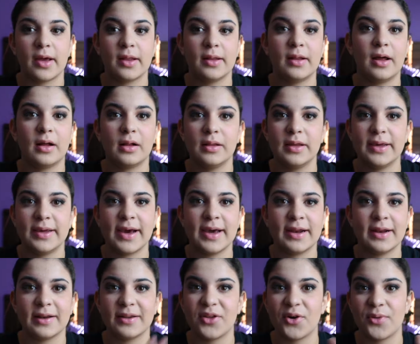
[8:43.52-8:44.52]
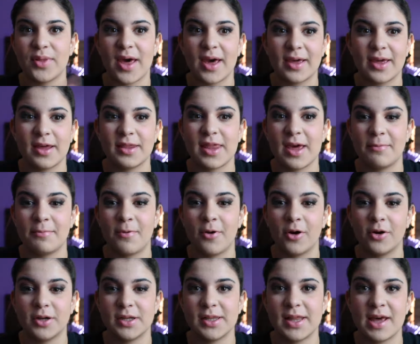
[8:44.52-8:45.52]
Luckily I didn't get that
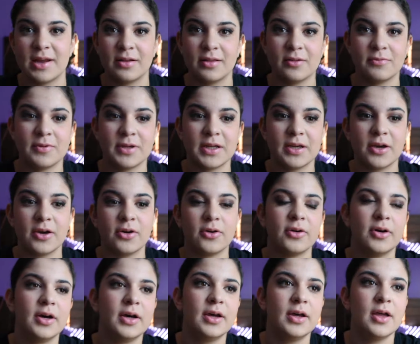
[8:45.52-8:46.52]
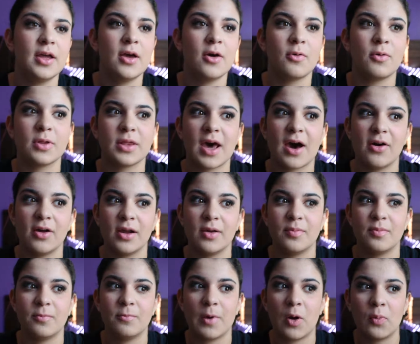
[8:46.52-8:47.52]
far to the end of the video without it
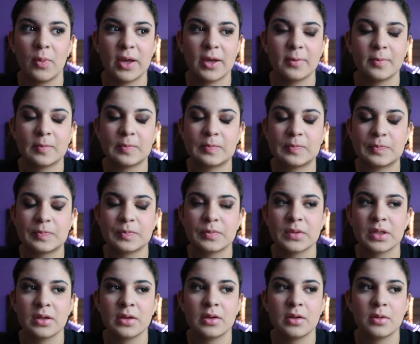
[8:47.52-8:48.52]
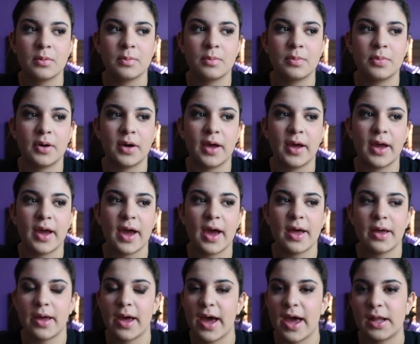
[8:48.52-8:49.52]
filming, but
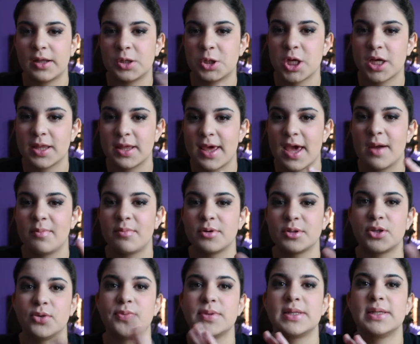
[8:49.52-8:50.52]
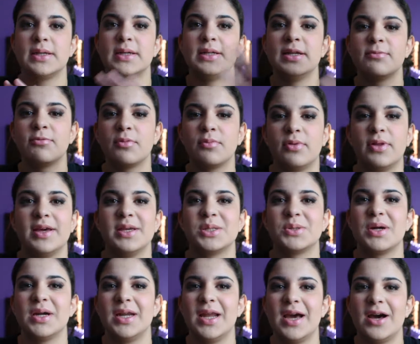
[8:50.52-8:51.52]
I had to check the camera, so if it's in a different place
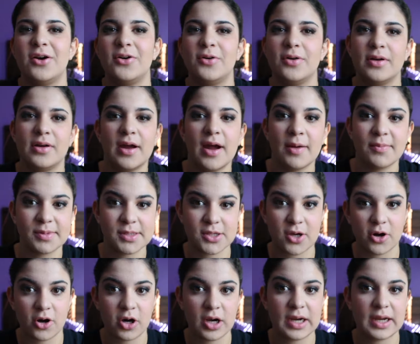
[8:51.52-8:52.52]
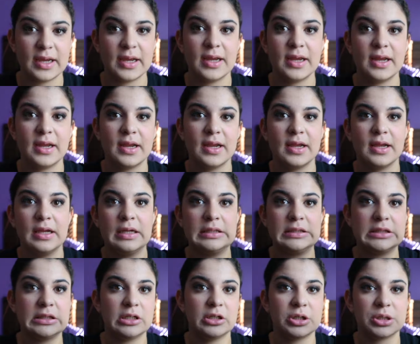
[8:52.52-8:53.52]
right now, I'm sorry.
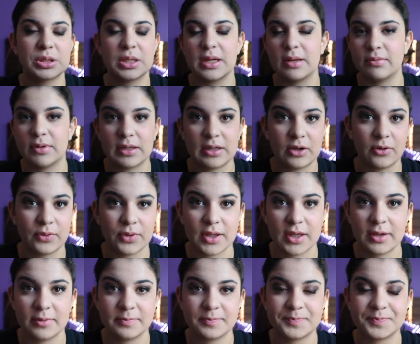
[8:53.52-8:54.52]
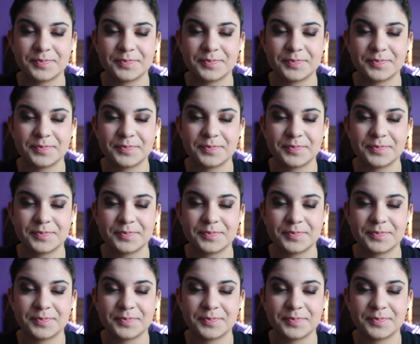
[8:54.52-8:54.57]
You're just gonna have to deal with it.